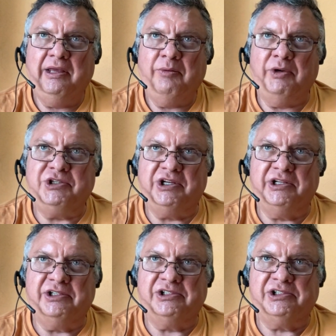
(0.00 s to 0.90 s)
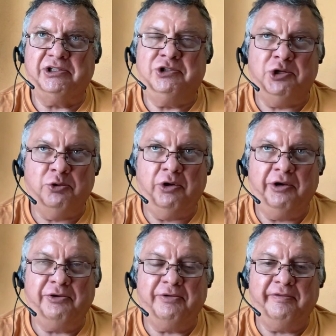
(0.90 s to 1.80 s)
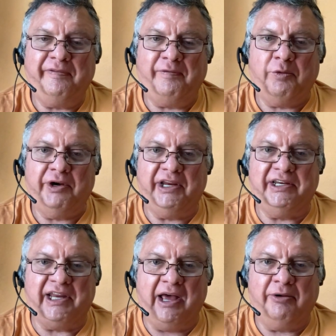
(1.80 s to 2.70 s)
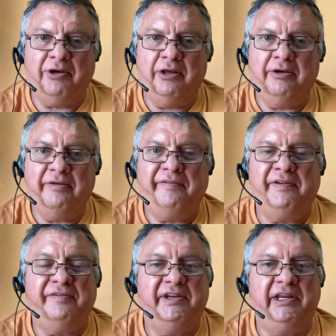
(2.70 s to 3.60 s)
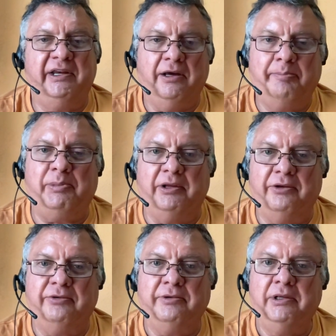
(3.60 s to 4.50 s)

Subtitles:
which is 240 download, 15 upload.